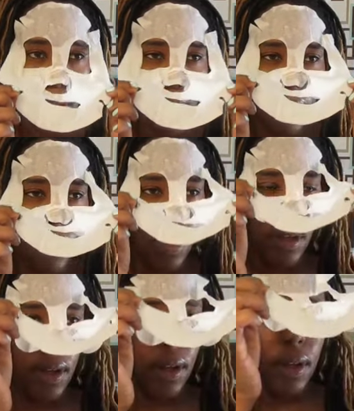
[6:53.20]

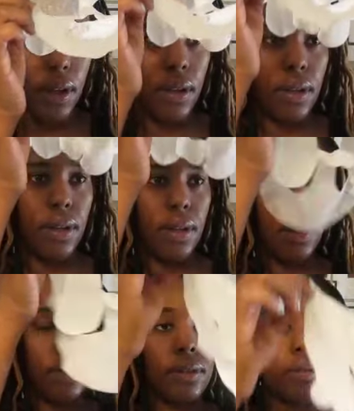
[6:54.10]

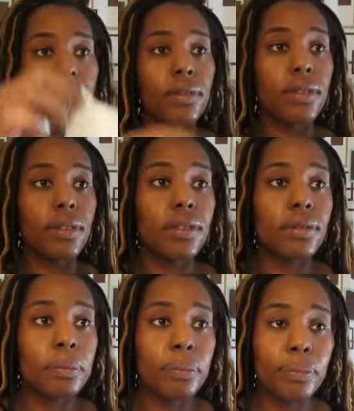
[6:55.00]

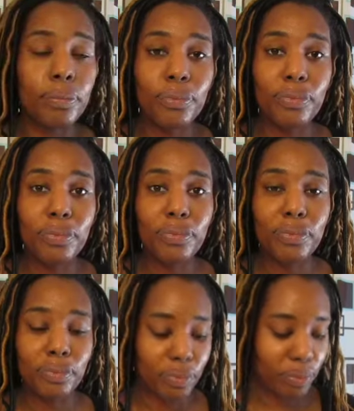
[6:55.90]

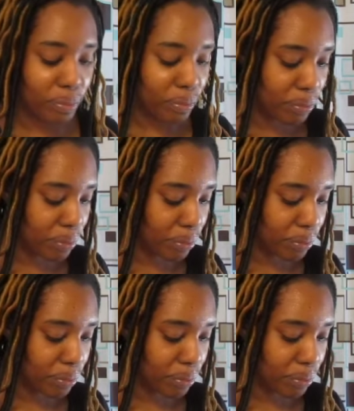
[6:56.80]
Nobody speaks.